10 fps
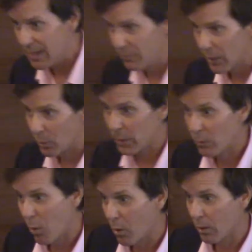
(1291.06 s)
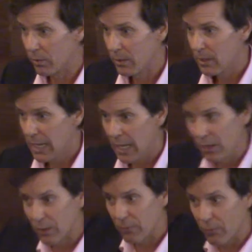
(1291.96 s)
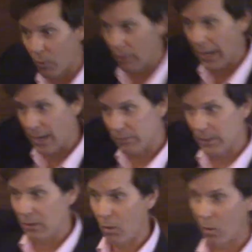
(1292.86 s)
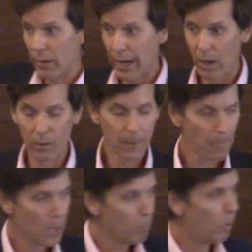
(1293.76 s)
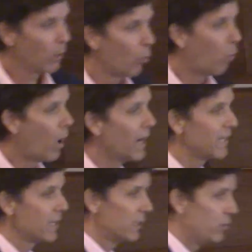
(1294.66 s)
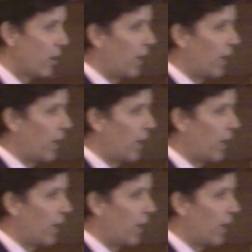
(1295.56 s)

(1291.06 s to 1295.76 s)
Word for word: their reward, either for heaven or hell. But what does